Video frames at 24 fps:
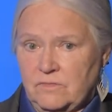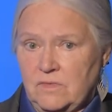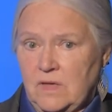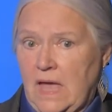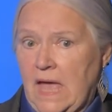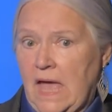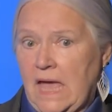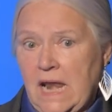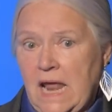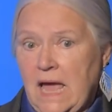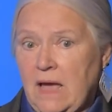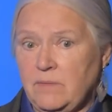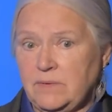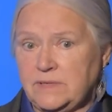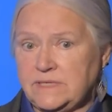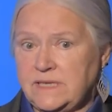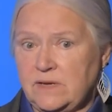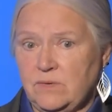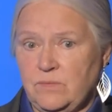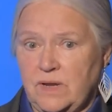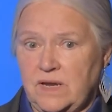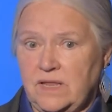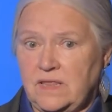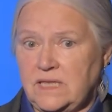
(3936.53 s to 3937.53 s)
and I was
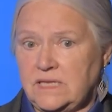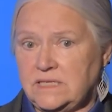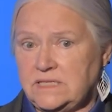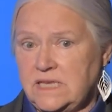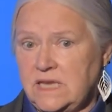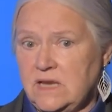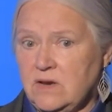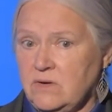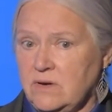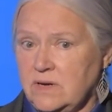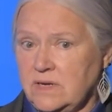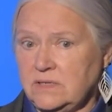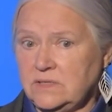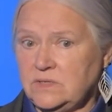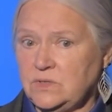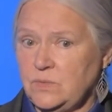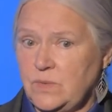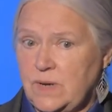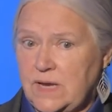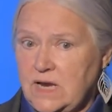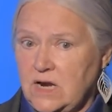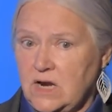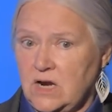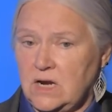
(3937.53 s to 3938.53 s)
at one of these hearings
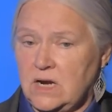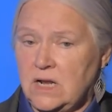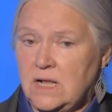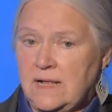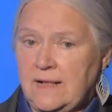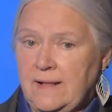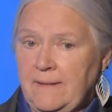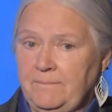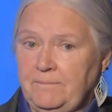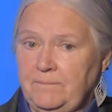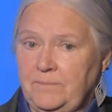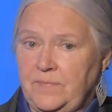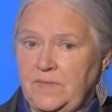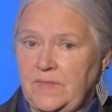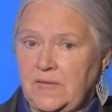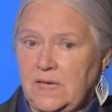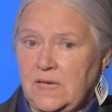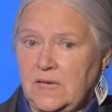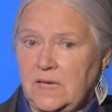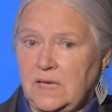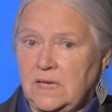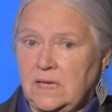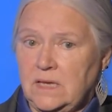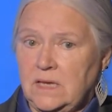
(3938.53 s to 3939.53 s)
where
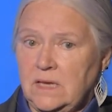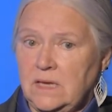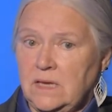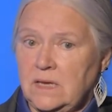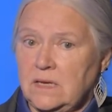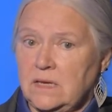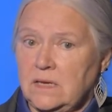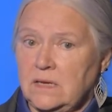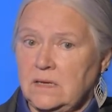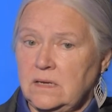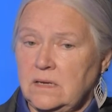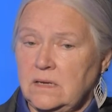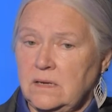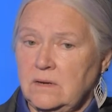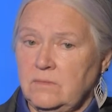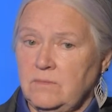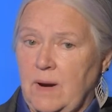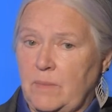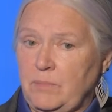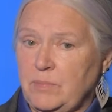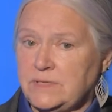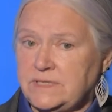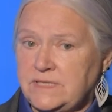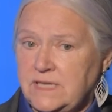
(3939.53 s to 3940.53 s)
the
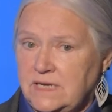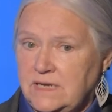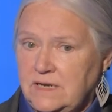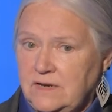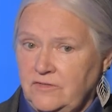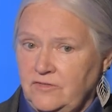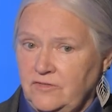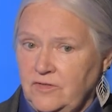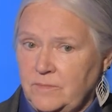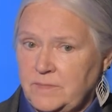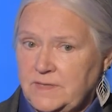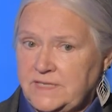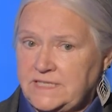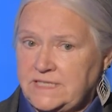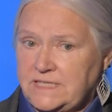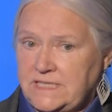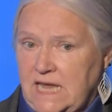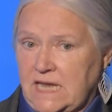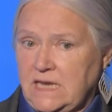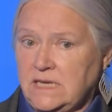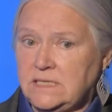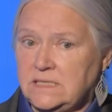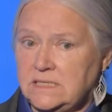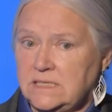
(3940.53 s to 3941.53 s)
representative from the
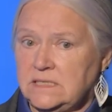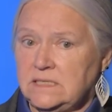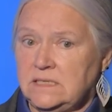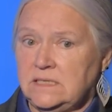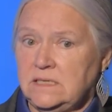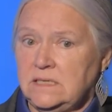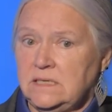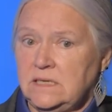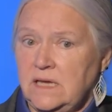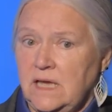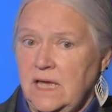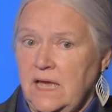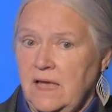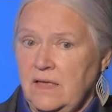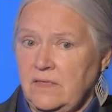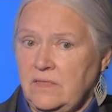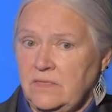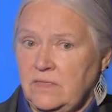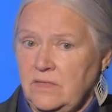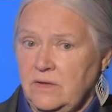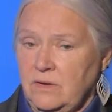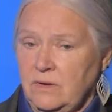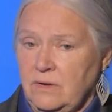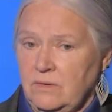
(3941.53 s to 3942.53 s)
state
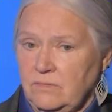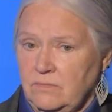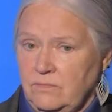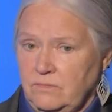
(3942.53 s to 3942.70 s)
and the